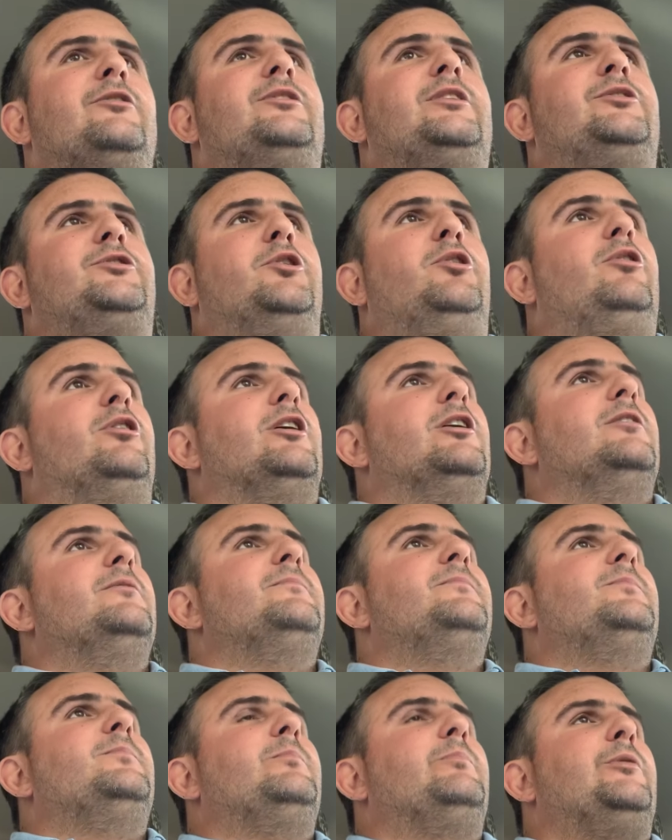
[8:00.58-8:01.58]
the door?
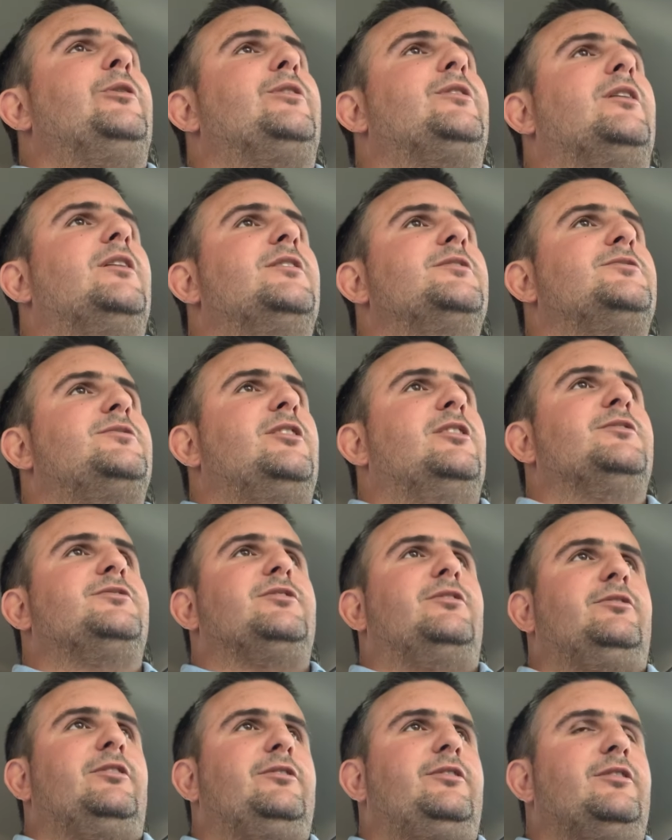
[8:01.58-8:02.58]
Because there's
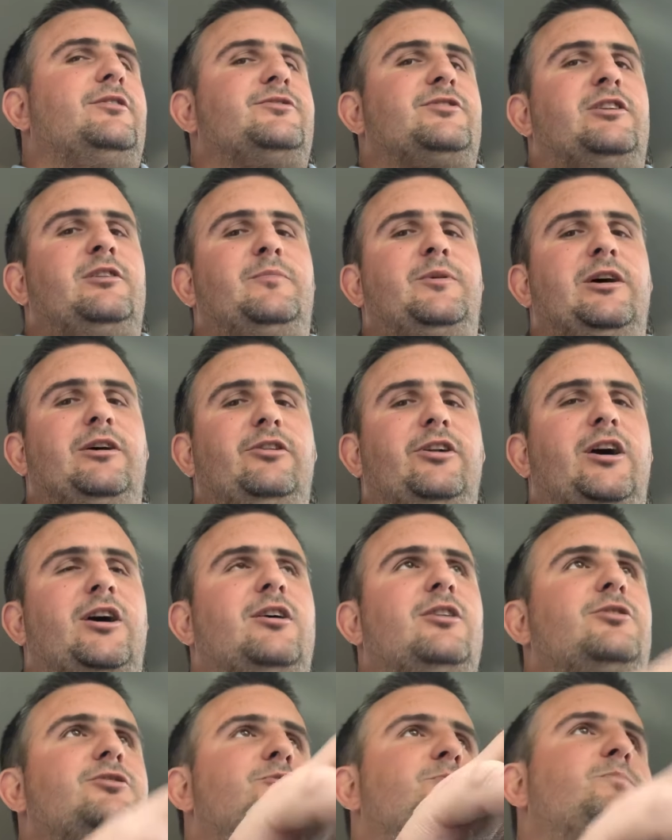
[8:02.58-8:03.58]
going to be a
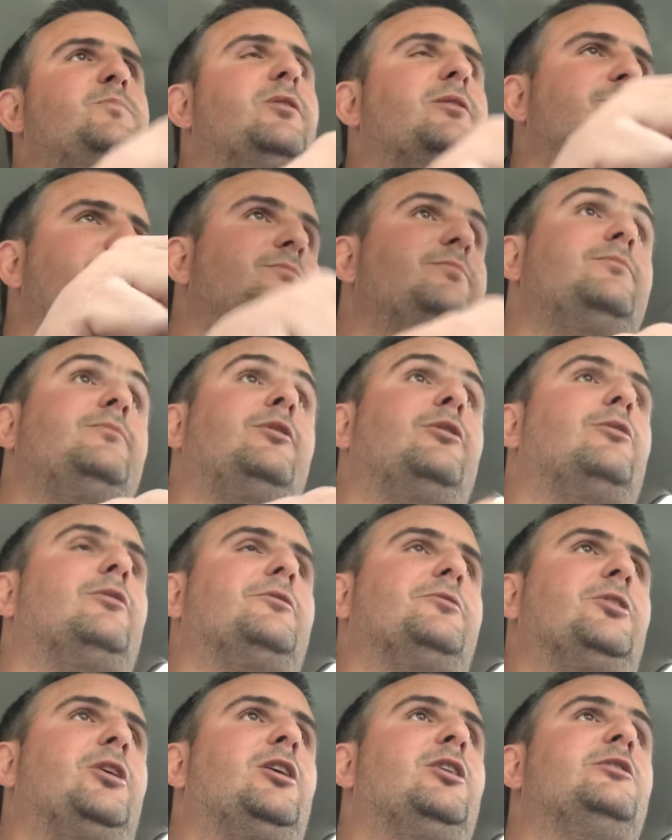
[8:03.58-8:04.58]
large
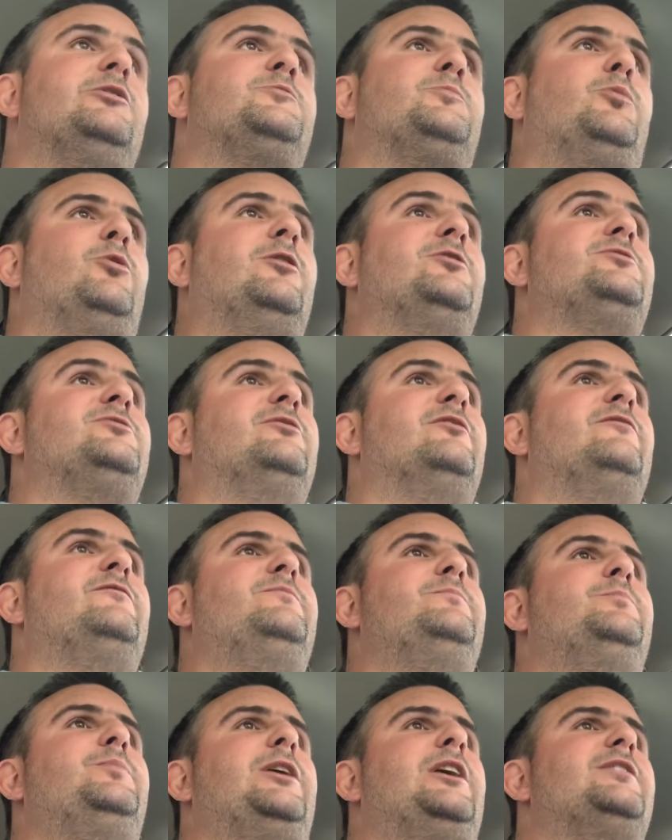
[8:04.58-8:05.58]
portion
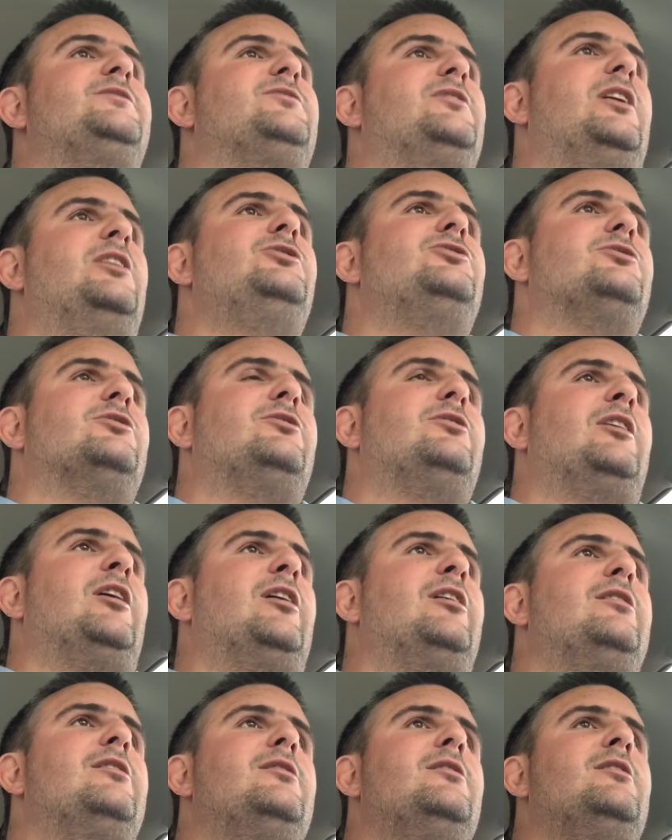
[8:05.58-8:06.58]
of Pat's Nation
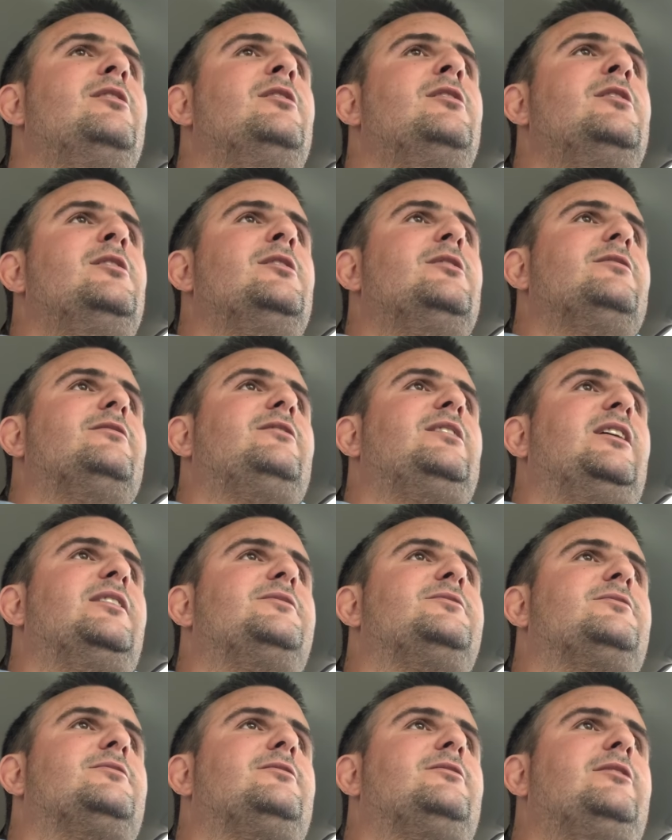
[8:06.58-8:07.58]
that
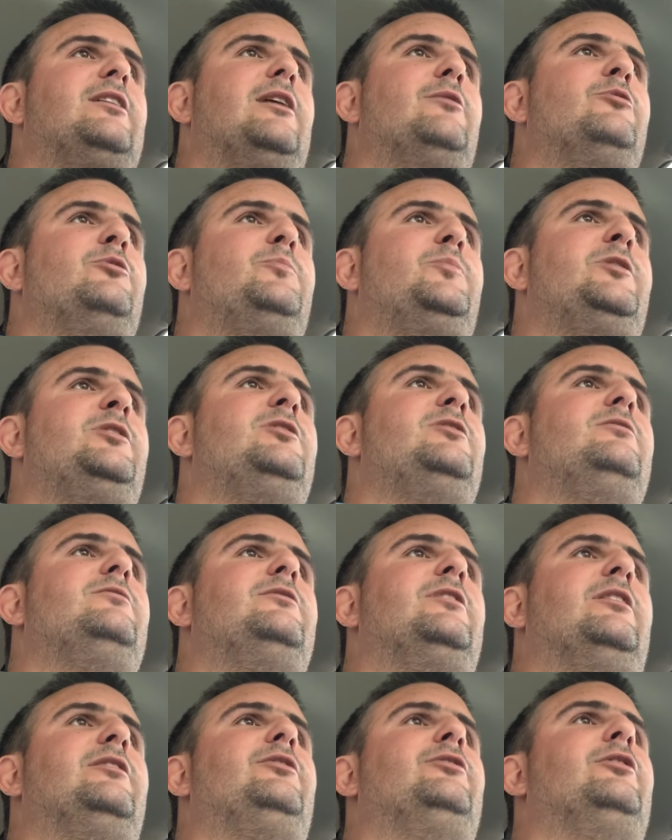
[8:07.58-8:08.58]
would be
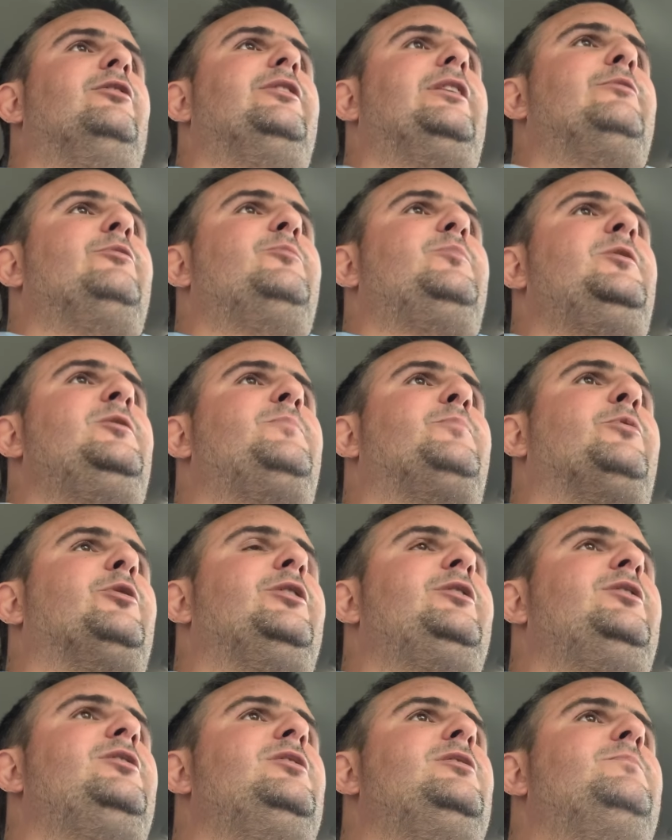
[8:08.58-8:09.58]

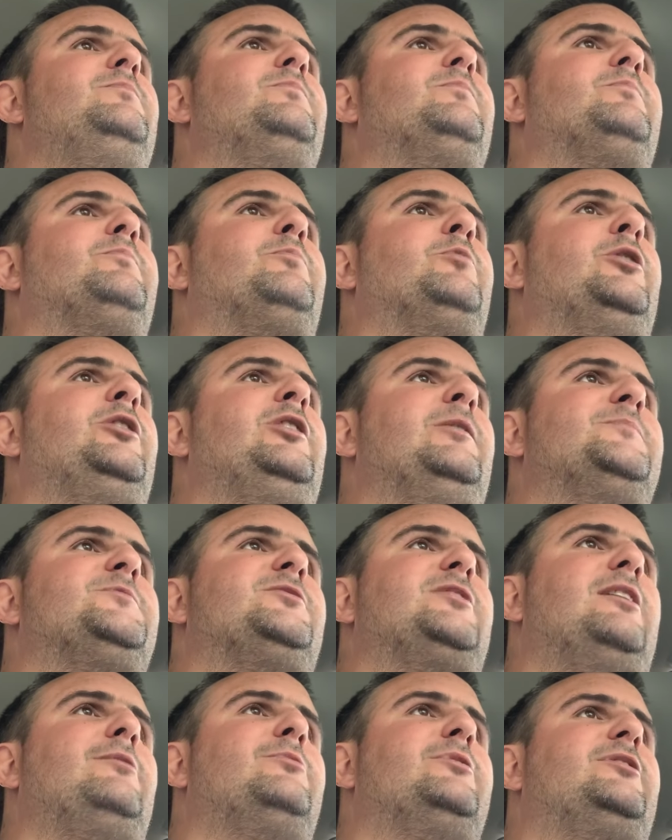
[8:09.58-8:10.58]
pretty
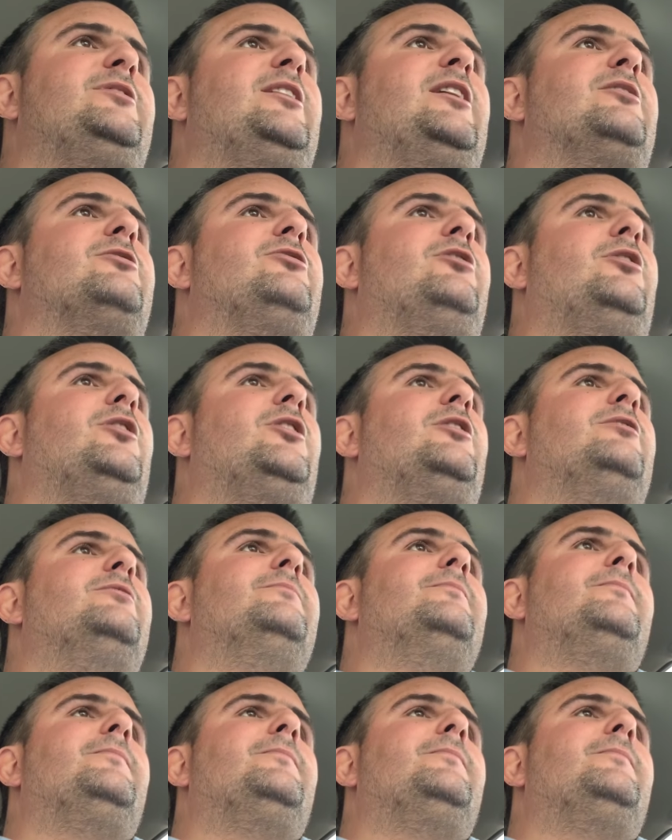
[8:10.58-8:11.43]
upset with that call.